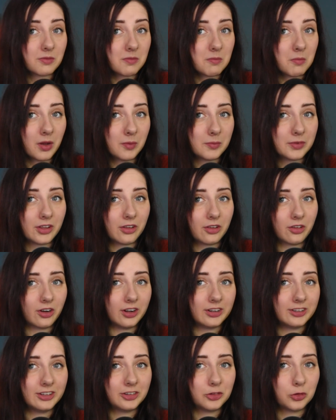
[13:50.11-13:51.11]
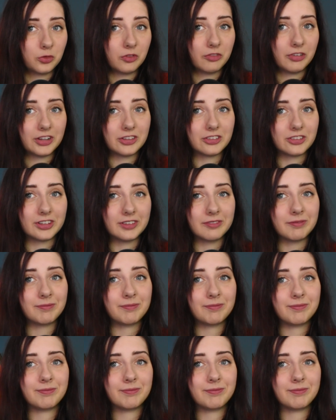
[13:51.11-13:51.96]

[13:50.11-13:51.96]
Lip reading: it might be a good idea to invest in.